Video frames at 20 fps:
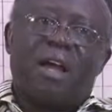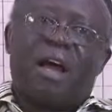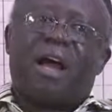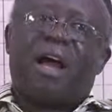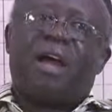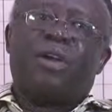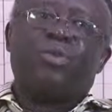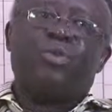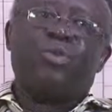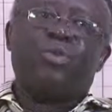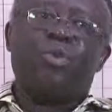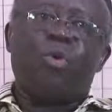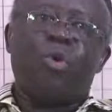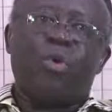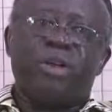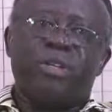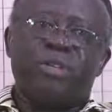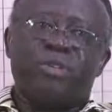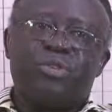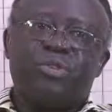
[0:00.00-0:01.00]
are you
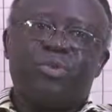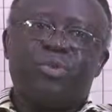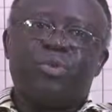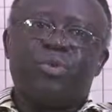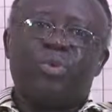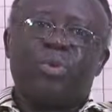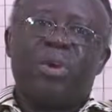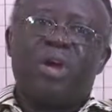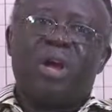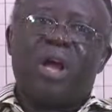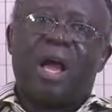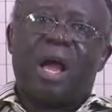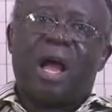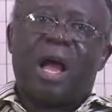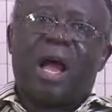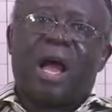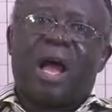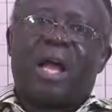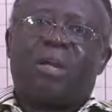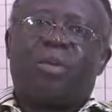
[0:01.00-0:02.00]
going to
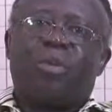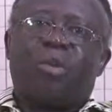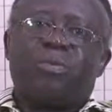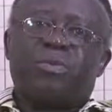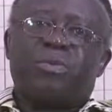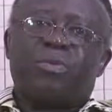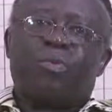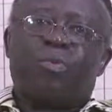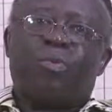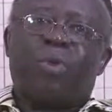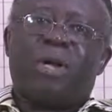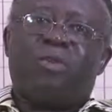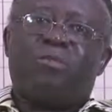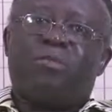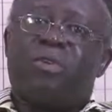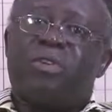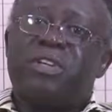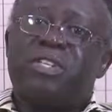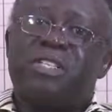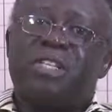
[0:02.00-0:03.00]
adopt?
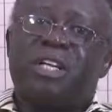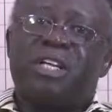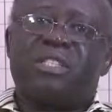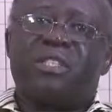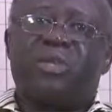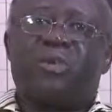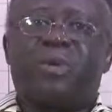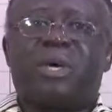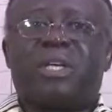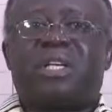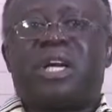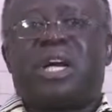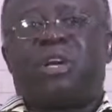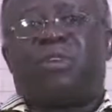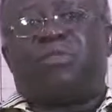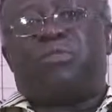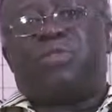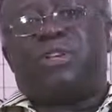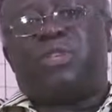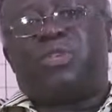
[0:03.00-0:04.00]
For instance, what kind
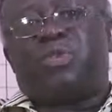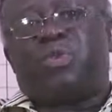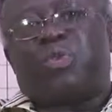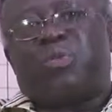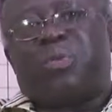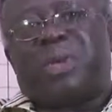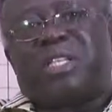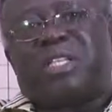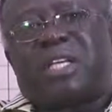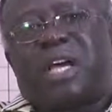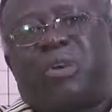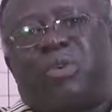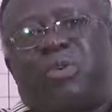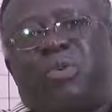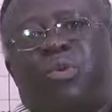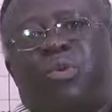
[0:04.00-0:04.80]
of instruments are you